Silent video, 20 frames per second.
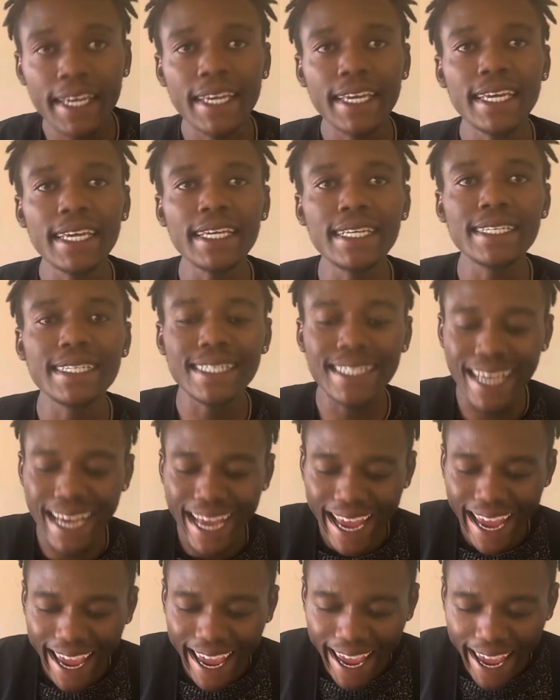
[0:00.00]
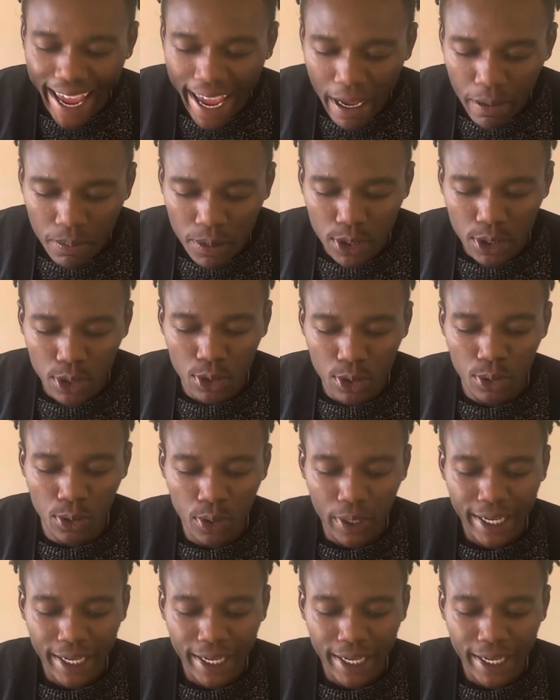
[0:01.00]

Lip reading: India aims to